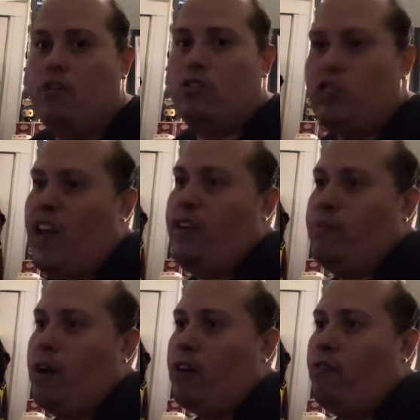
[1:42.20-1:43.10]
James
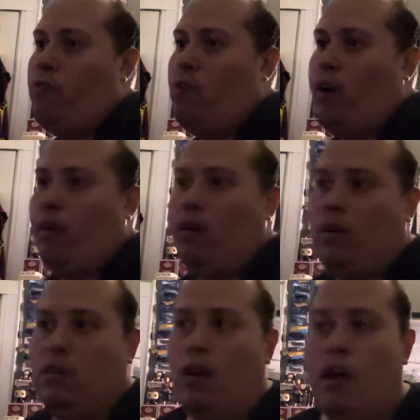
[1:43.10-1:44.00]
McAvoy
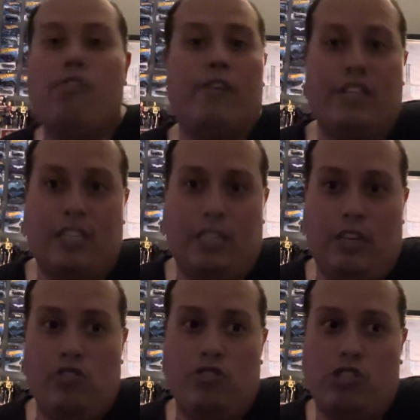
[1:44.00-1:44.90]
literally
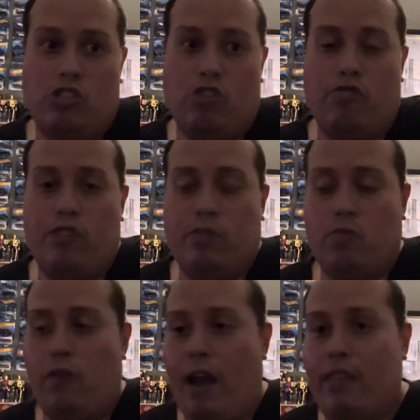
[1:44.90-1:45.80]
steals the show in this
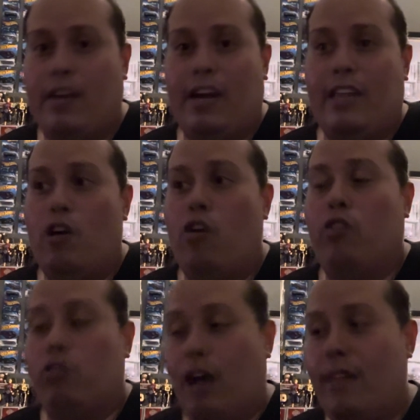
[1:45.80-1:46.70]
movie. I think he did.
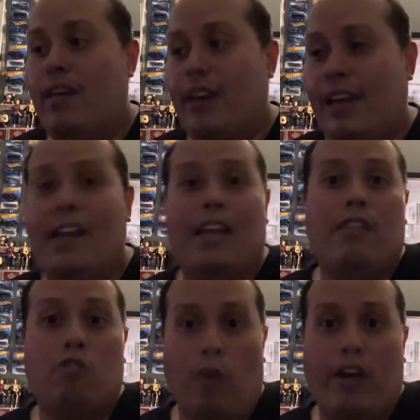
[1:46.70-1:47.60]
I think he did a
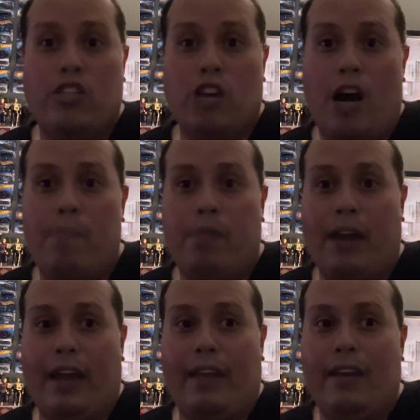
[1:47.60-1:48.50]
great job
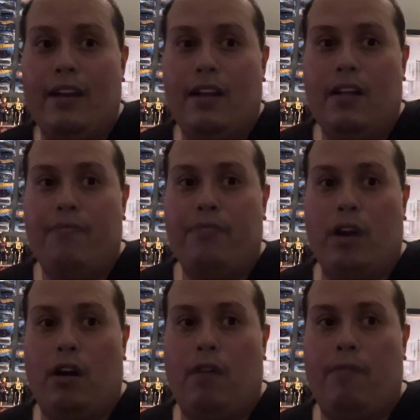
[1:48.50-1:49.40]
playing
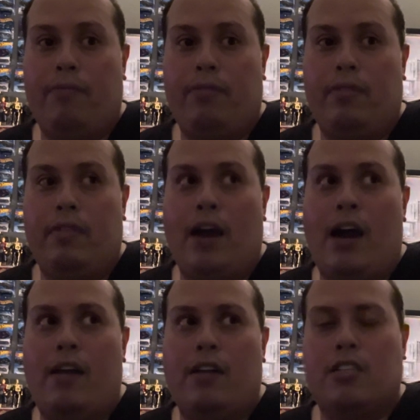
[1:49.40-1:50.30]
um
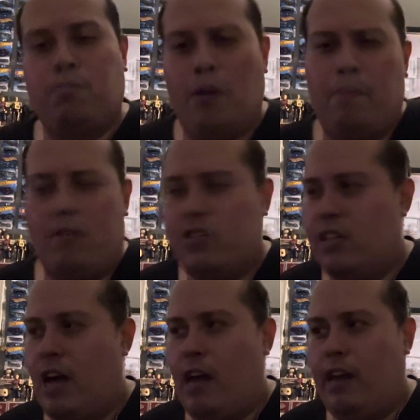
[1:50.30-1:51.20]
not a split
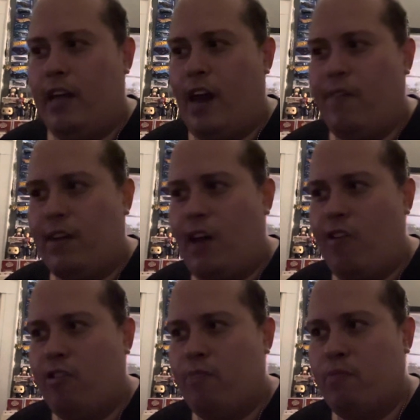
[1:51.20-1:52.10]
personality kind of a
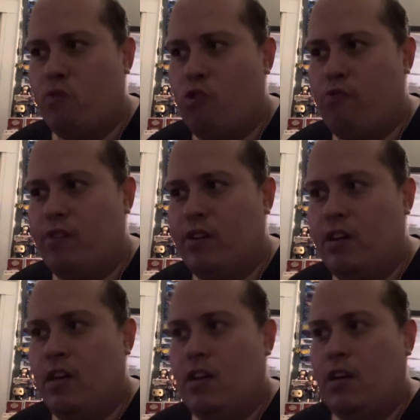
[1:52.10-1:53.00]
character, but more of a
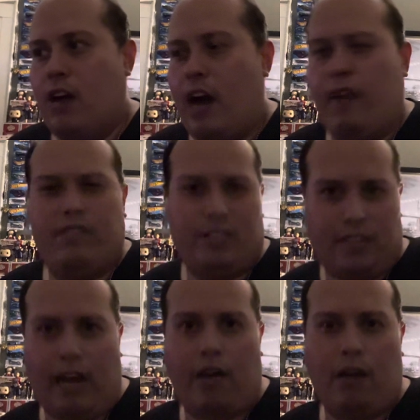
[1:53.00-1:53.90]
kind of a
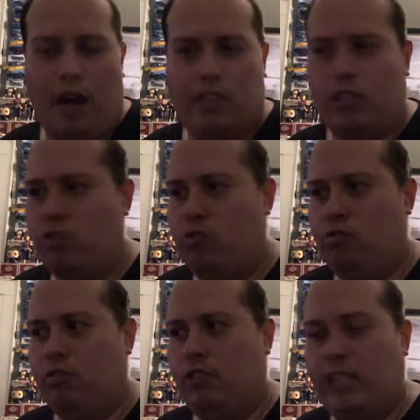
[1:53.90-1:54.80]

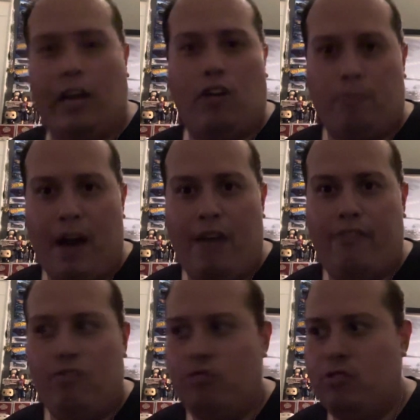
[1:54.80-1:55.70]
psychological psychopath
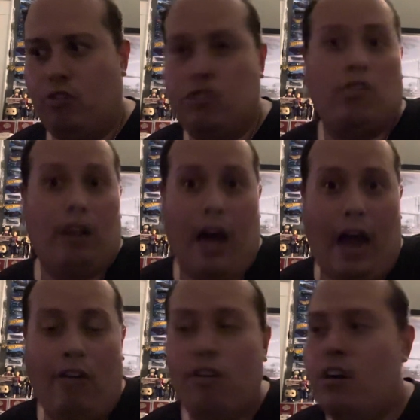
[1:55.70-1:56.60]
who's also a
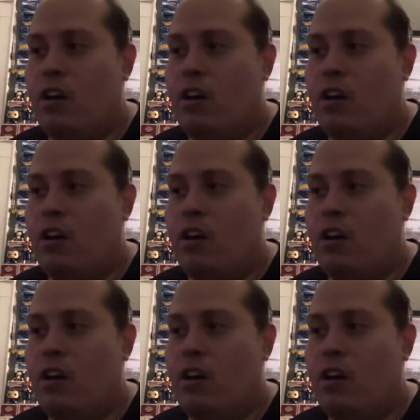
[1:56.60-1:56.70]
liar.